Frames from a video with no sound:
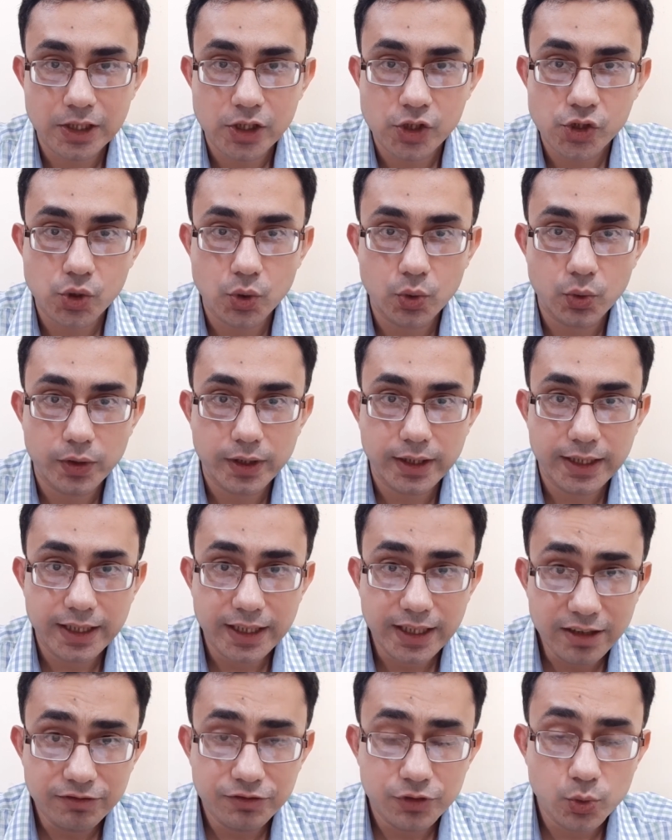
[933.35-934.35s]
So
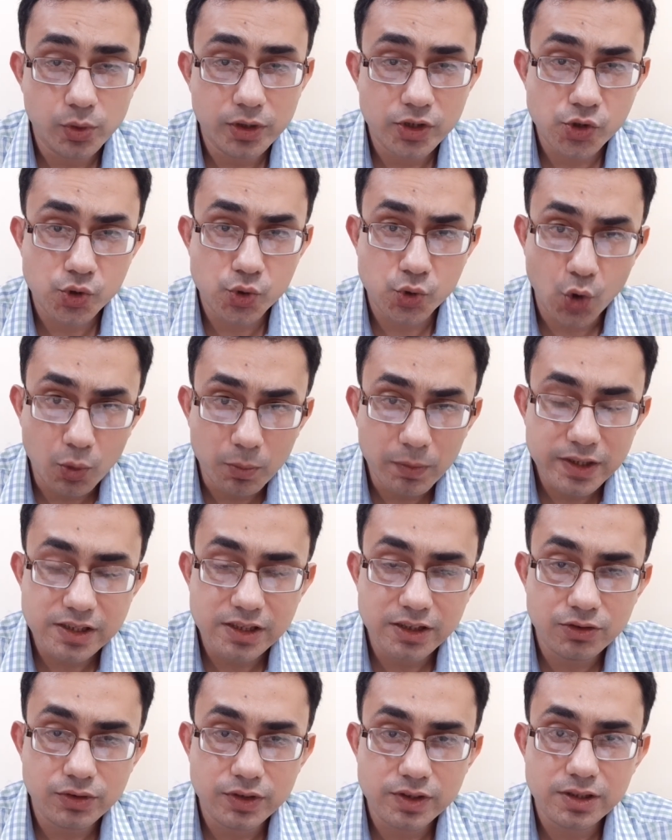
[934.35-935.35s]
if you are so much
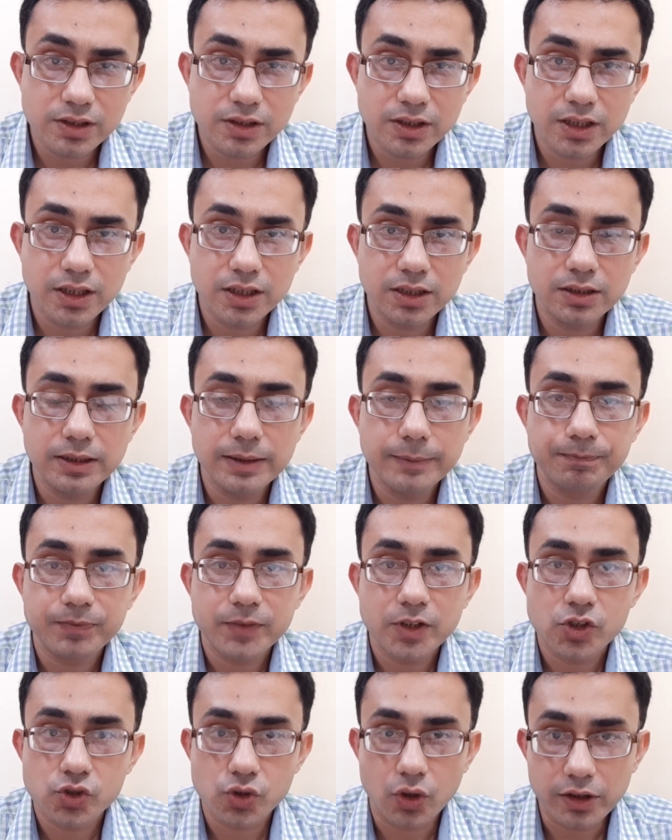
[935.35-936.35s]
interested in
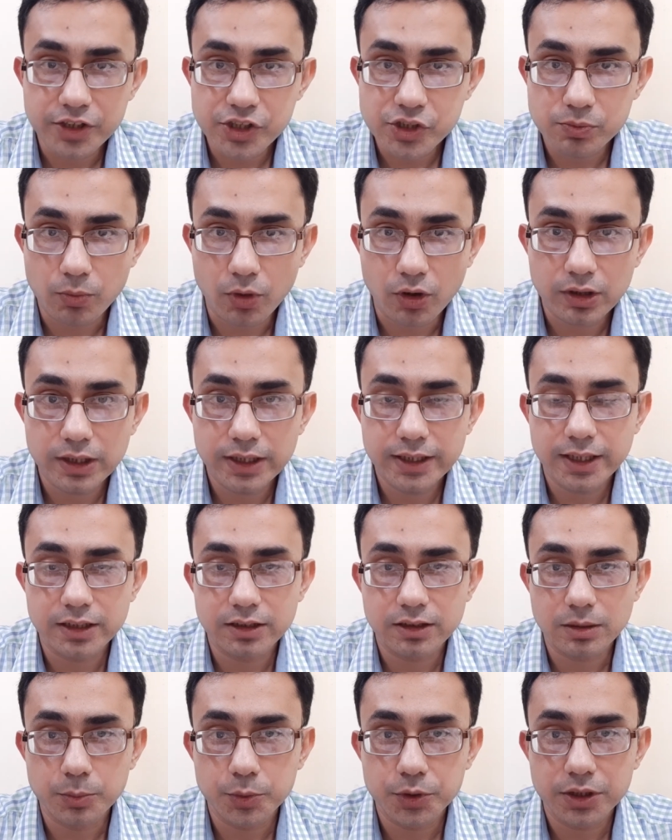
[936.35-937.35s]
solids modeling and
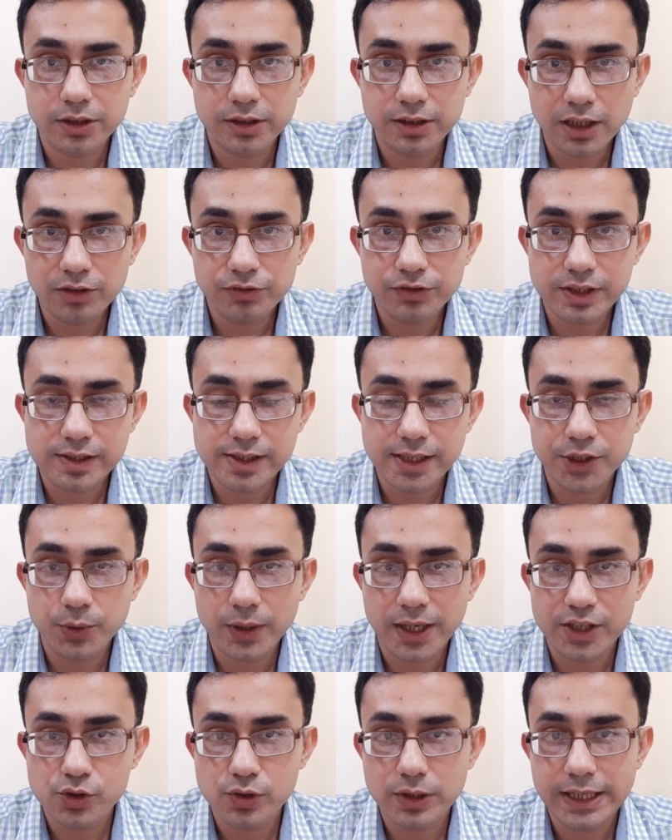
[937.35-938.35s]
computer graphics that you
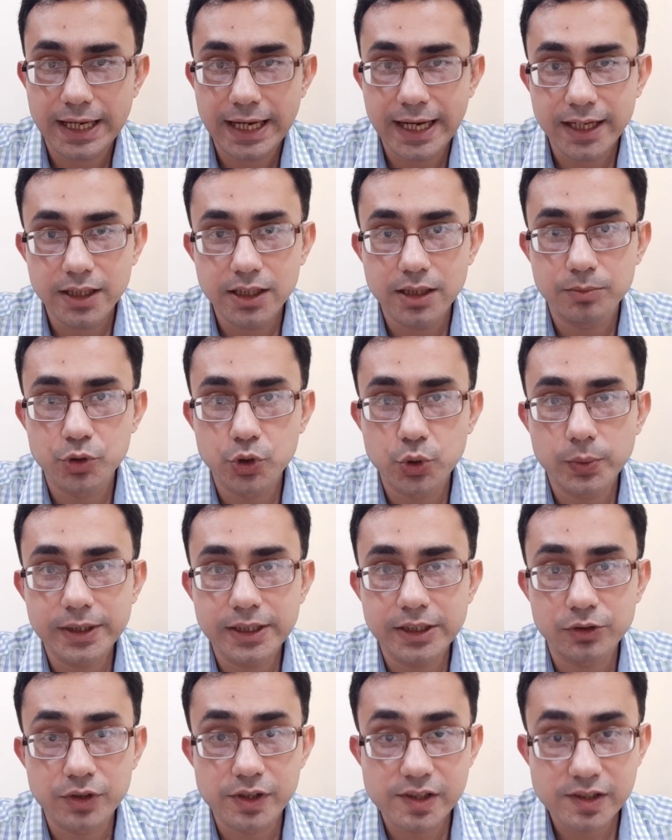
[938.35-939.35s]
actually end up
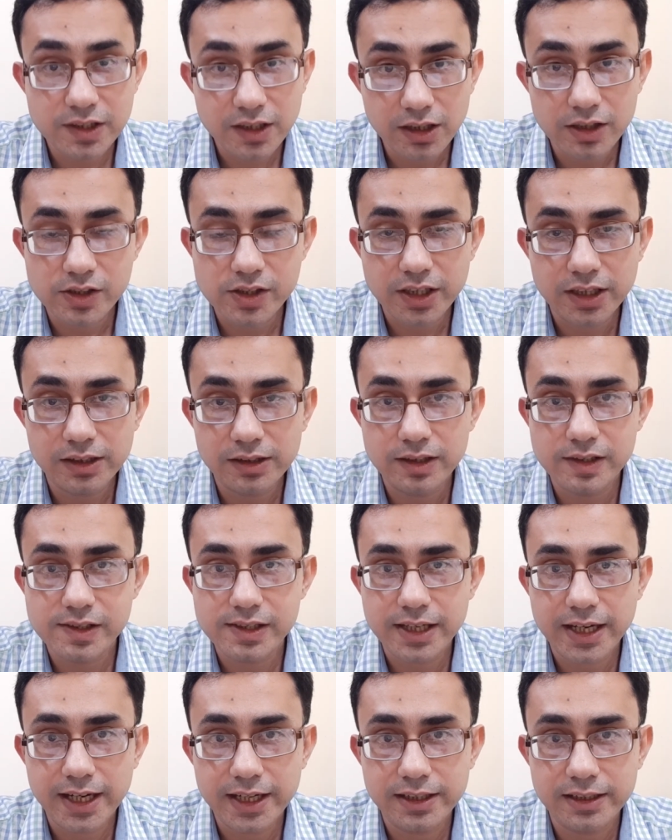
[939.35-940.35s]
doing research in
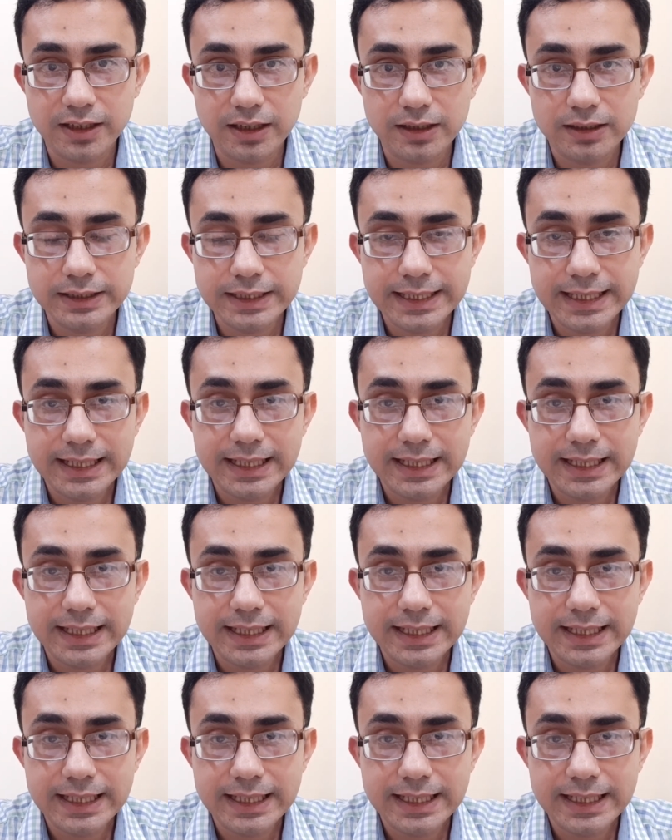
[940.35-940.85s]
this area,